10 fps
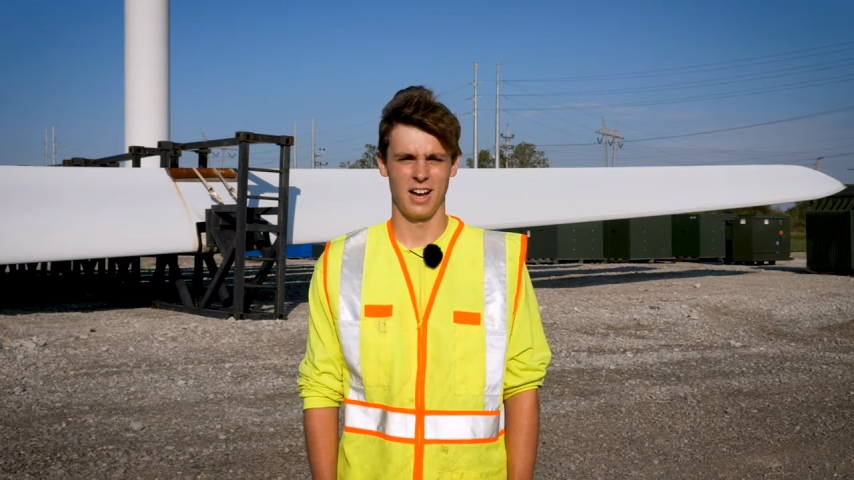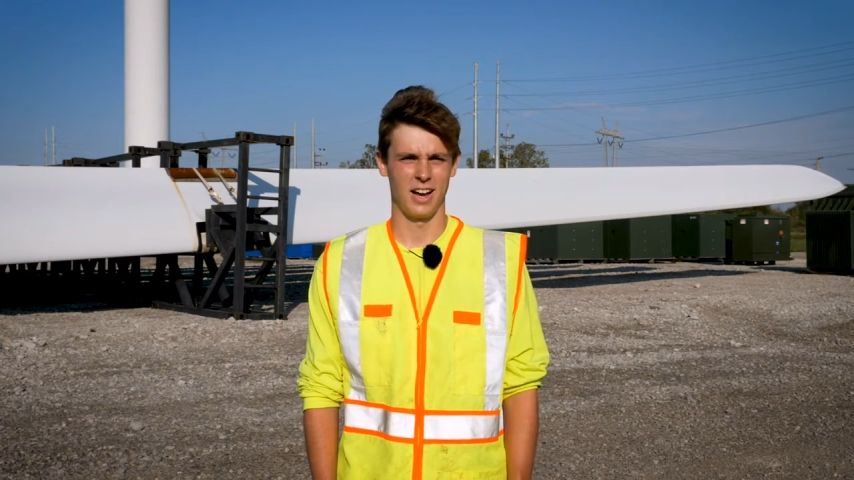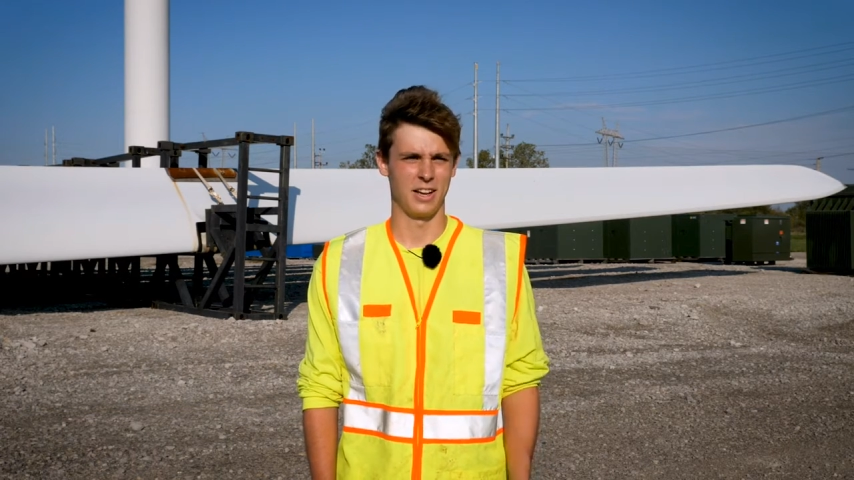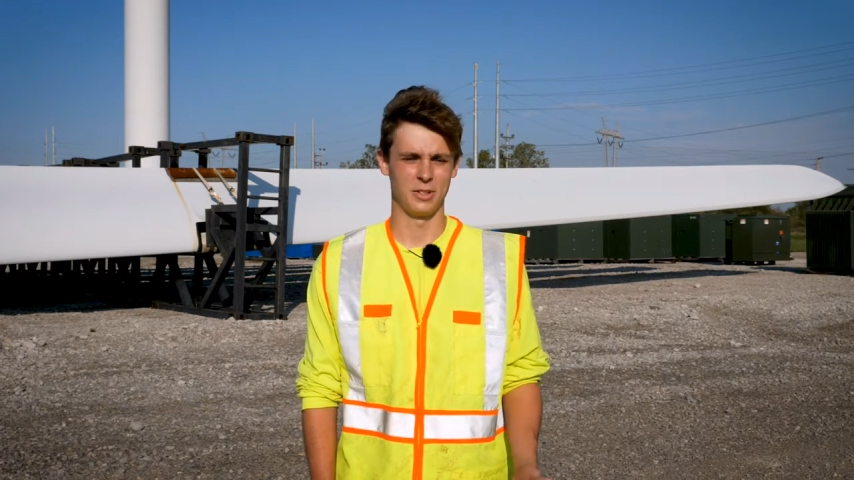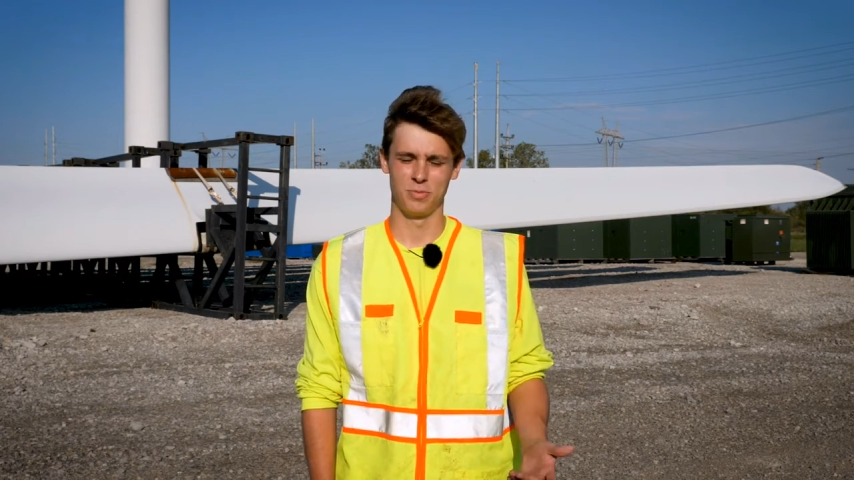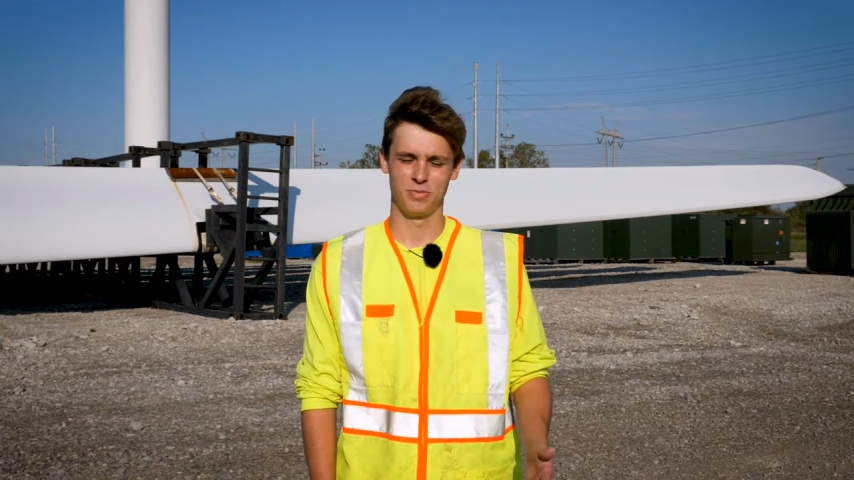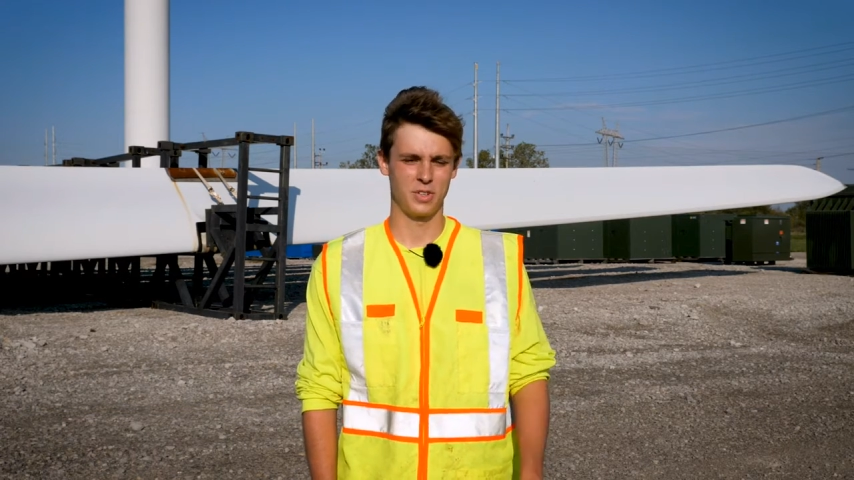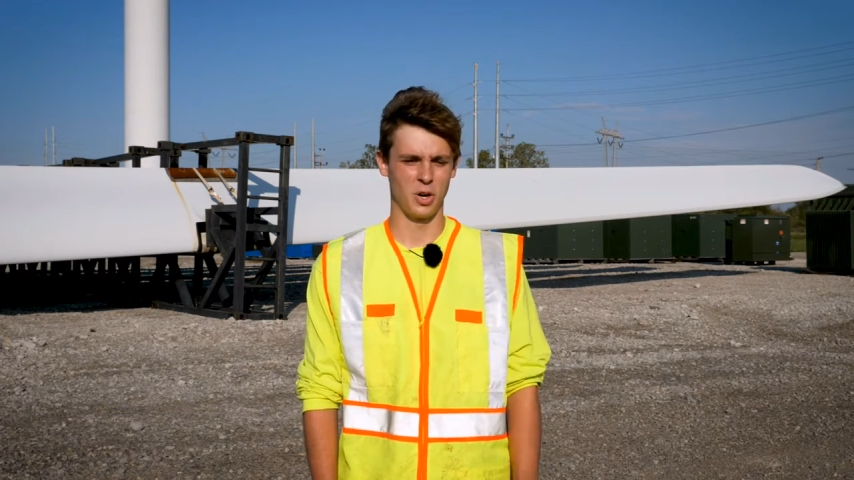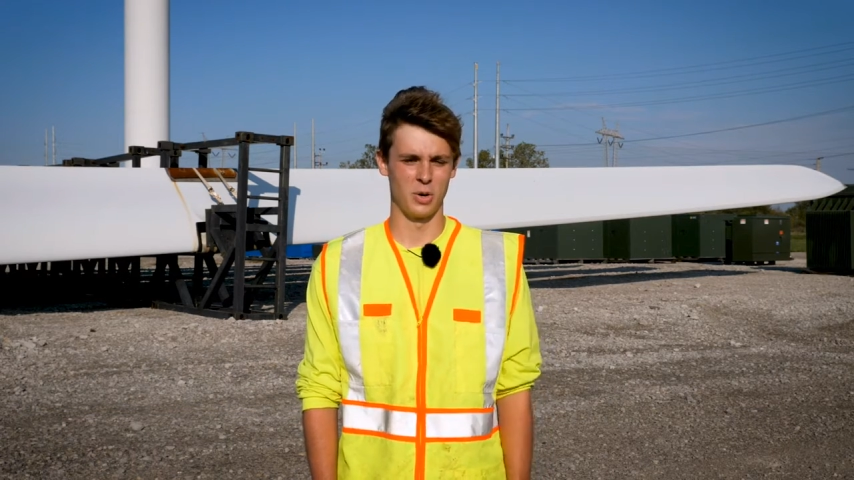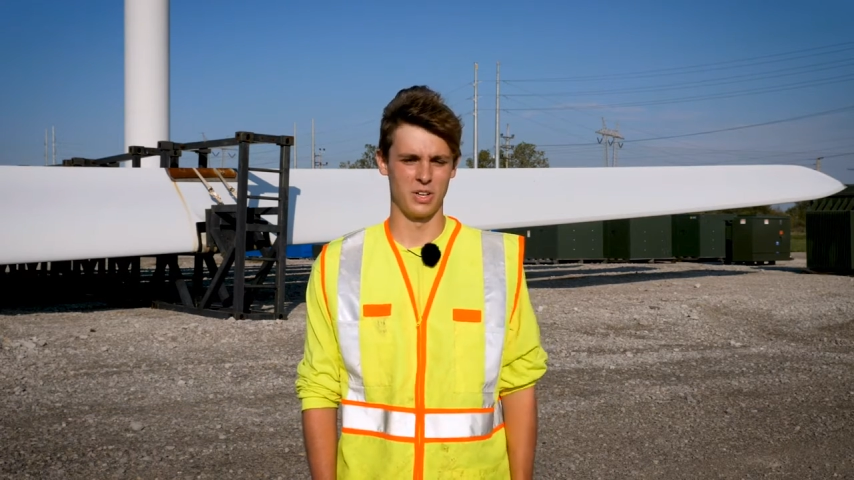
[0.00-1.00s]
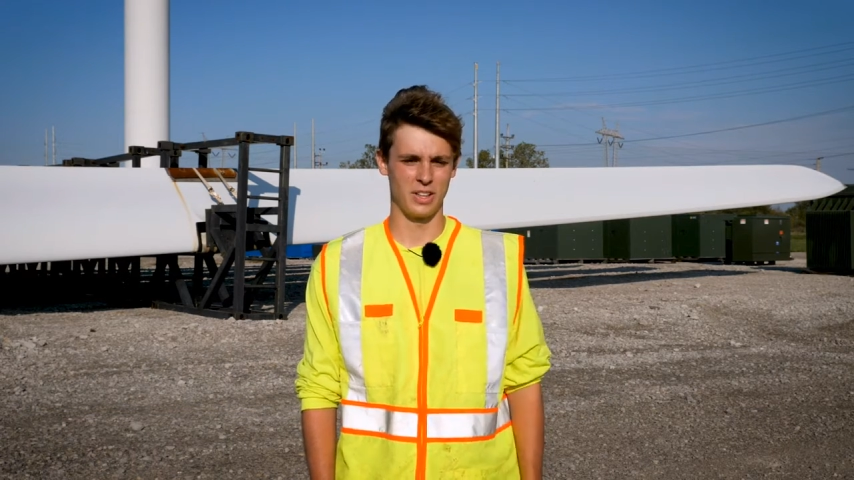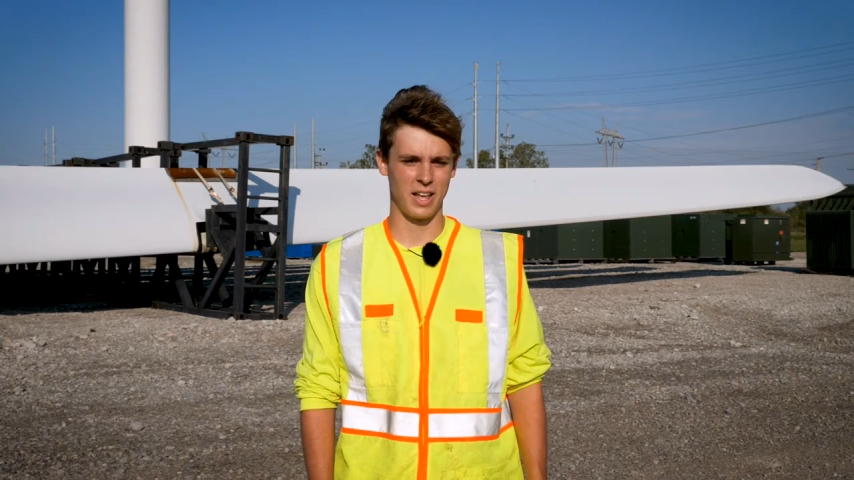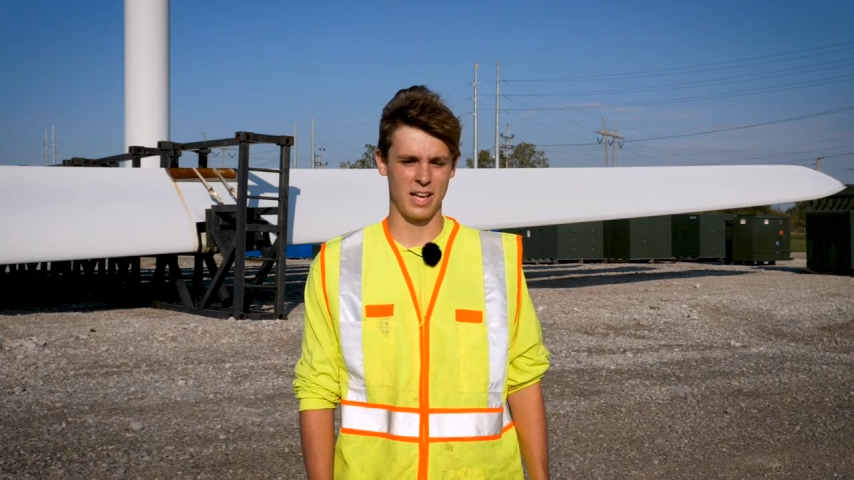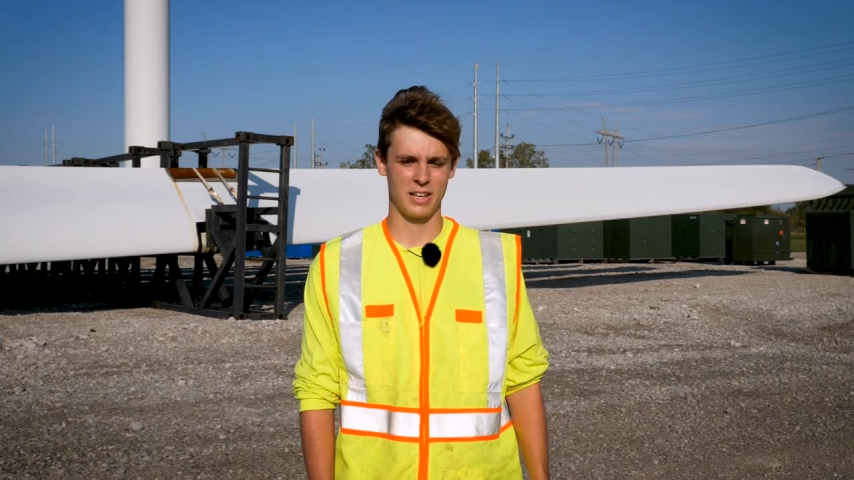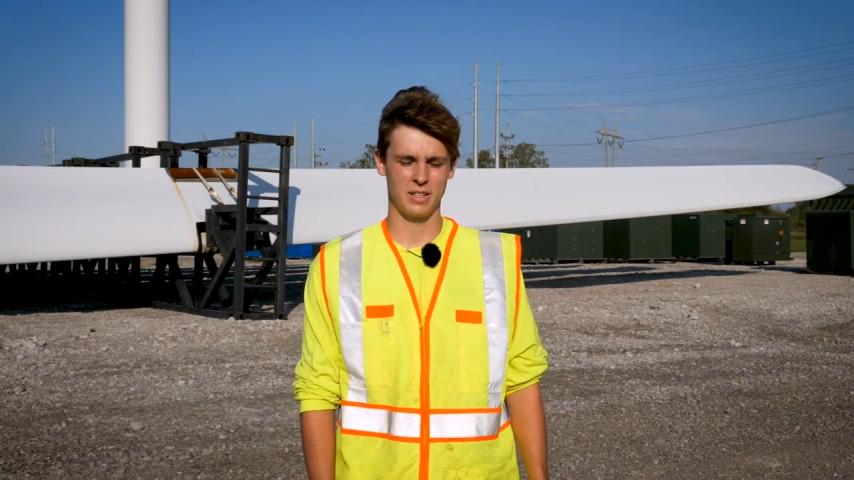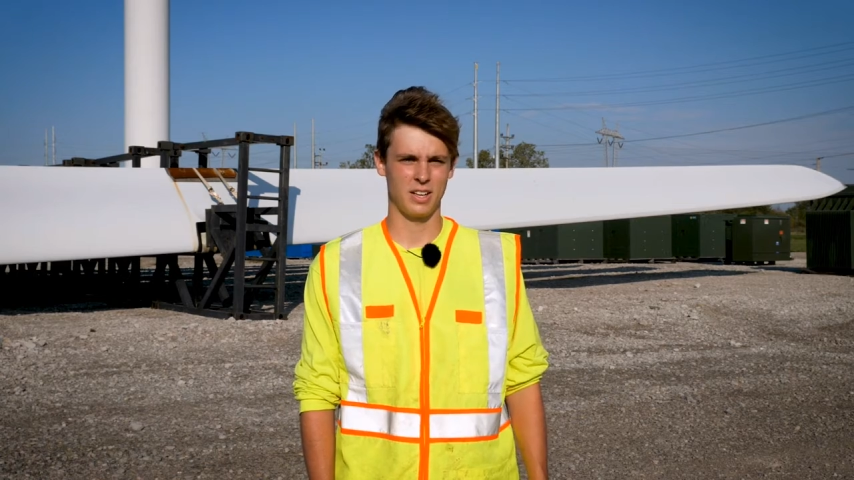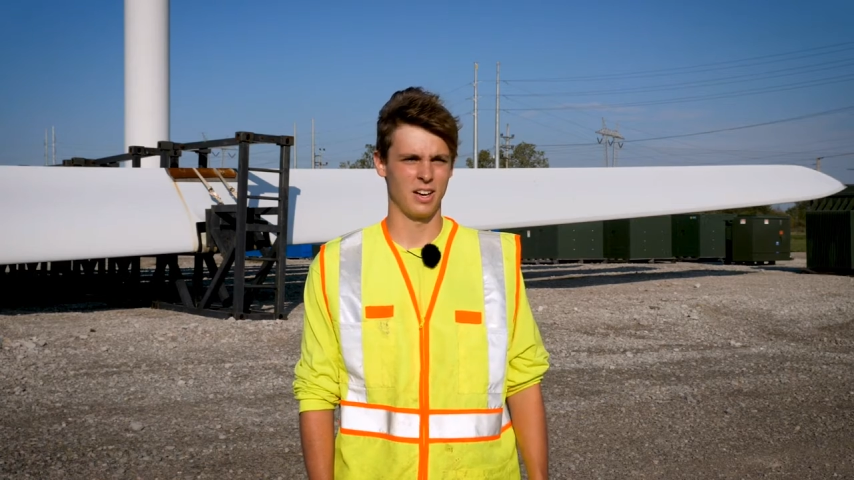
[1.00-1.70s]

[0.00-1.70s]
I'd go into that.